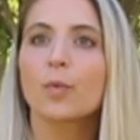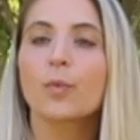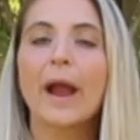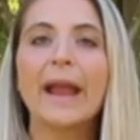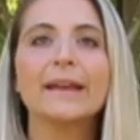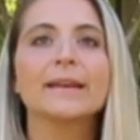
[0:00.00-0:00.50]

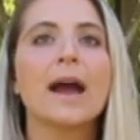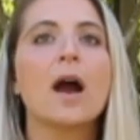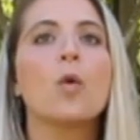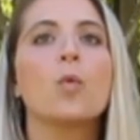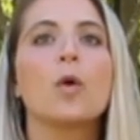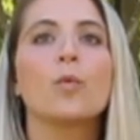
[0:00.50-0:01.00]
right
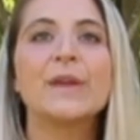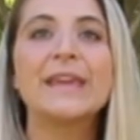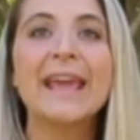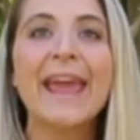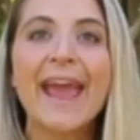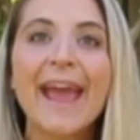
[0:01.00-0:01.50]
now what we
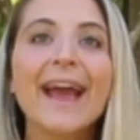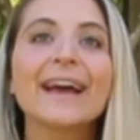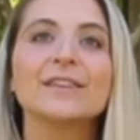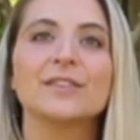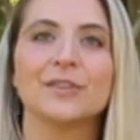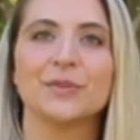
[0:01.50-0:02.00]

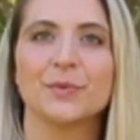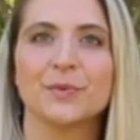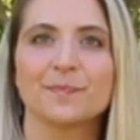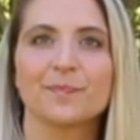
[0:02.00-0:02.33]
can do